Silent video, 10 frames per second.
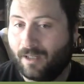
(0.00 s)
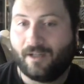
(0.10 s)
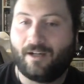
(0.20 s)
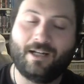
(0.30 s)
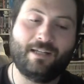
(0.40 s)

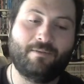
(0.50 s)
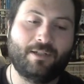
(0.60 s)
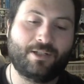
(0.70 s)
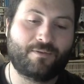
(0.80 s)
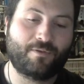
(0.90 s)
on it,
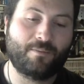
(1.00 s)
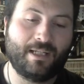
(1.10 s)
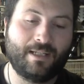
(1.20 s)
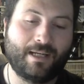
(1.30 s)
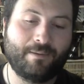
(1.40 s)
which for
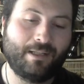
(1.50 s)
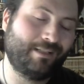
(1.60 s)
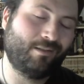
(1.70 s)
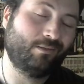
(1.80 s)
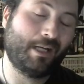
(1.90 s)
me, I
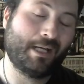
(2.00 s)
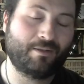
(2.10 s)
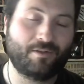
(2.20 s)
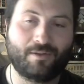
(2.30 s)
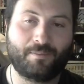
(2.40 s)
don't like
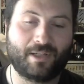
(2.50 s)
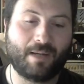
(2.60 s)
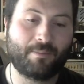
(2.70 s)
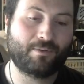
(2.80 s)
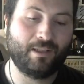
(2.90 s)
super
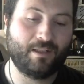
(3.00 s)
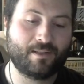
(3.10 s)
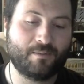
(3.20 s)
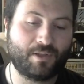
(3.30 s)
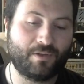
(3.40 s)
hyper
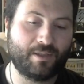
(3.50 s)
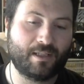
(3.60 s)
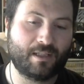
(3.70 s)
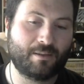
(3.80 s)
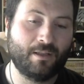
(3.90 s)
realism, so this
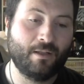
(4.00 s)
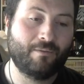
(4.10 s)
is